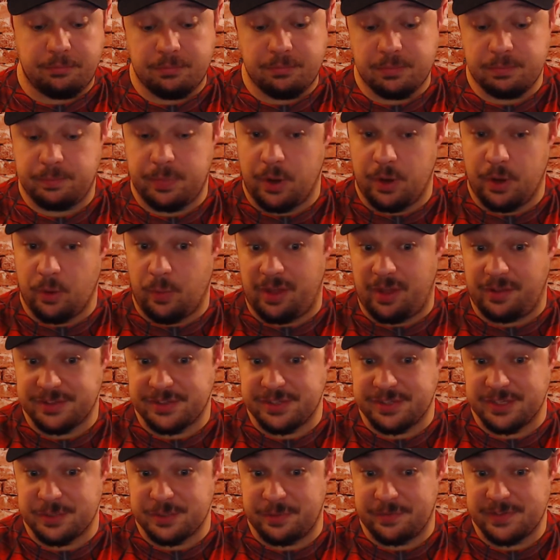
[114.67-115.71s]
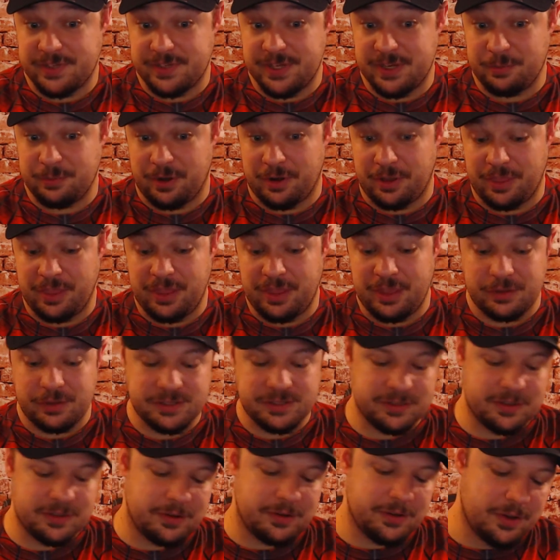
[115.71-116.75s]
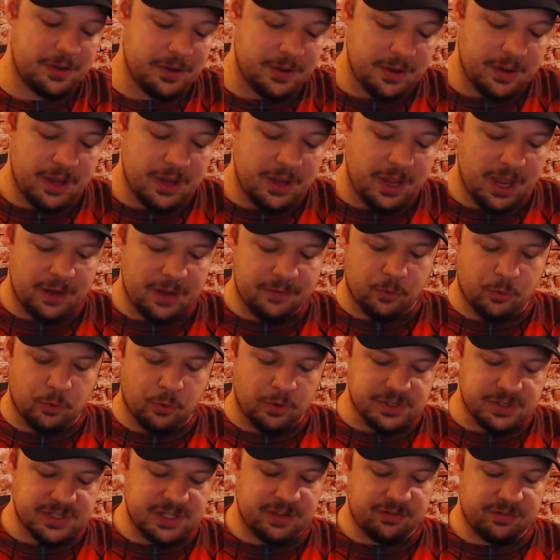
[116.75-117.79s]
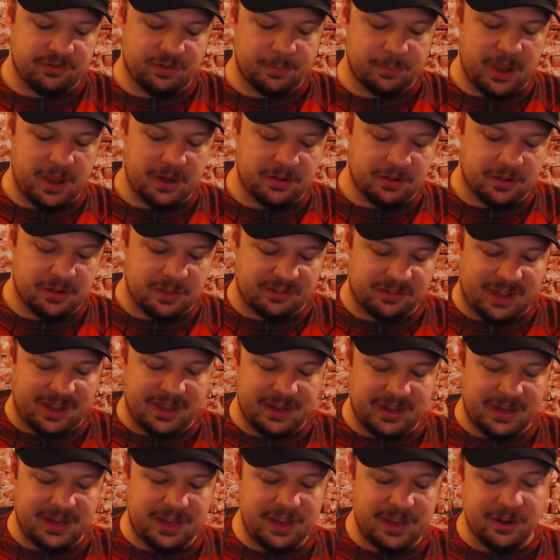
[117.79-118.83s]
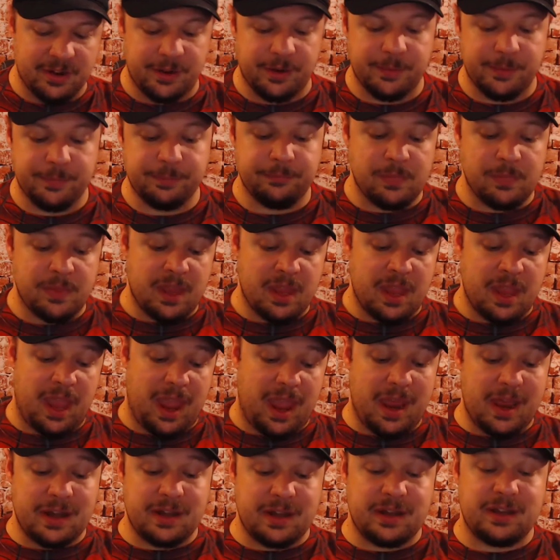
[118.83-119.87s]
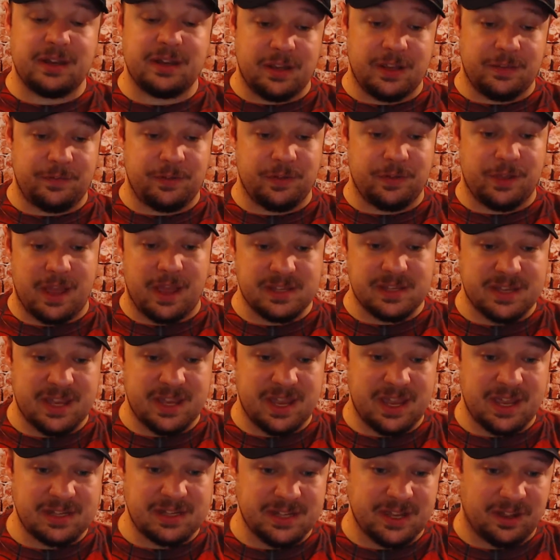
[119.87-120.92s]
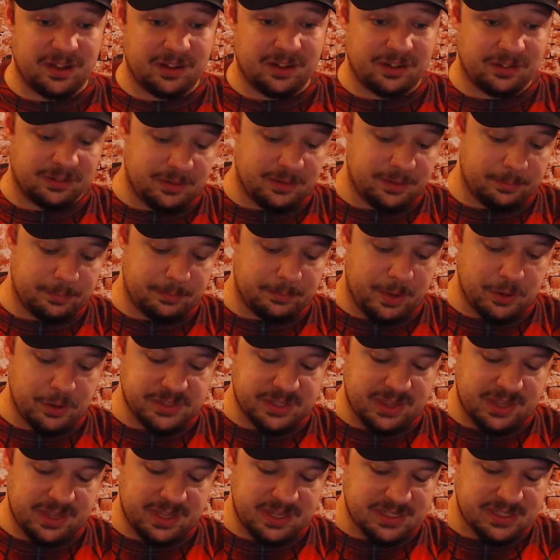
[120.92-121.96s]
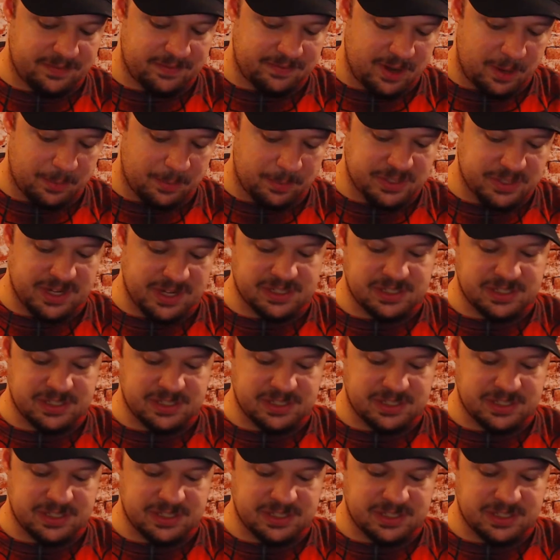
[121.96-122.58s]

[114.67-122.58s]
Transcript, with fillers: Been a while since we've seen one of these. And of course the remainder of the line here. And if you guys can't tell, most of these have numbers next to